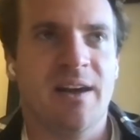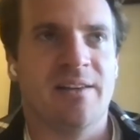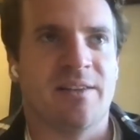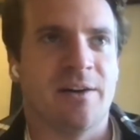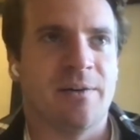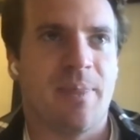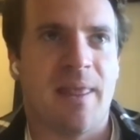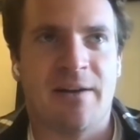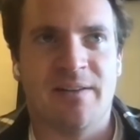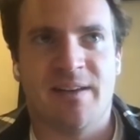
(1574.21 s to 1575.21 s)
So
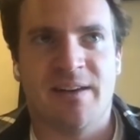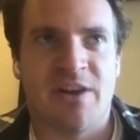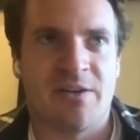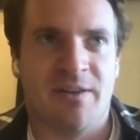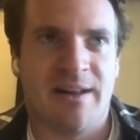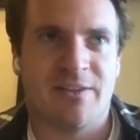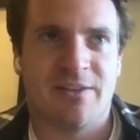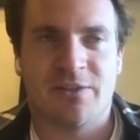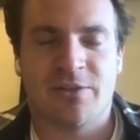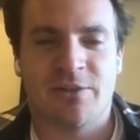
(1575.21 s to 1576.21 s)
I would say generally that's
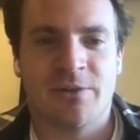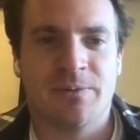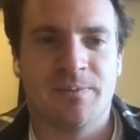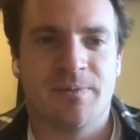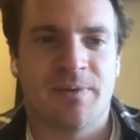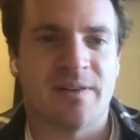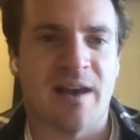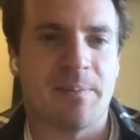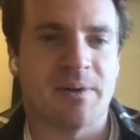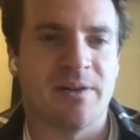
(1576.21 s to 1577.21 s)
just true for
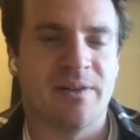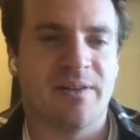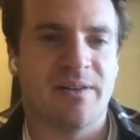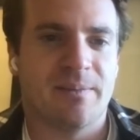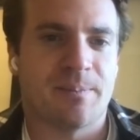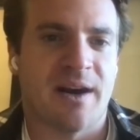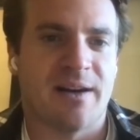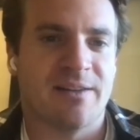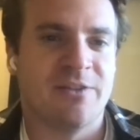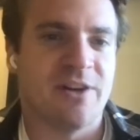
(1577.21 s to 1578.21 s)
topicals
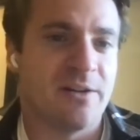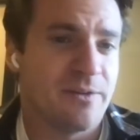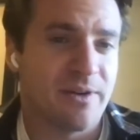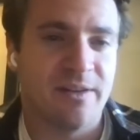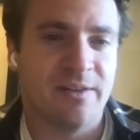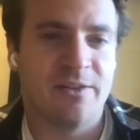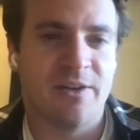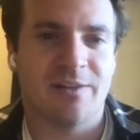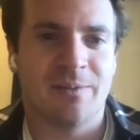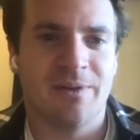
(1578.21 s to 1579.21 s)
products in general versus
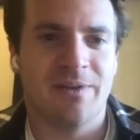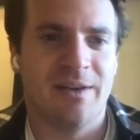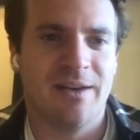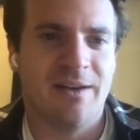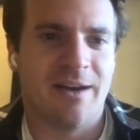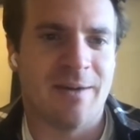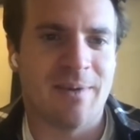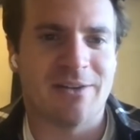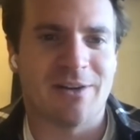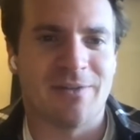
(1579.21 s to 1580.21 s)
ingestibles. I'm
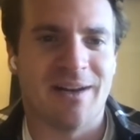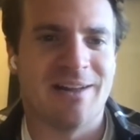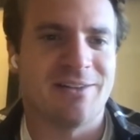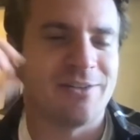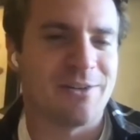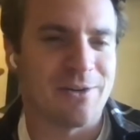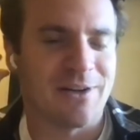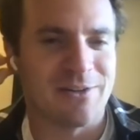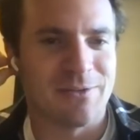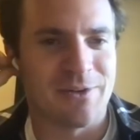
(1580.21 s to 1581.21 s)
not sure if it answers your
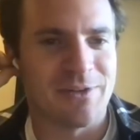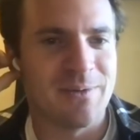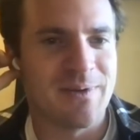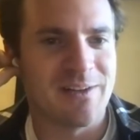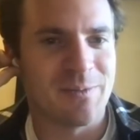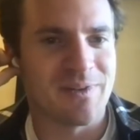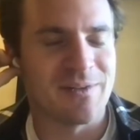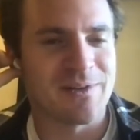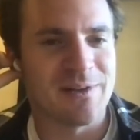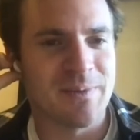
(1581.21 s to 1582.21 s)
question for CBD
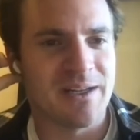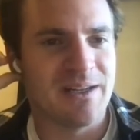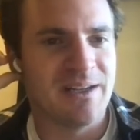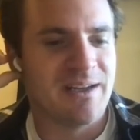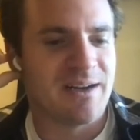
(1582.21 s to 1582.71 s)
specifically, but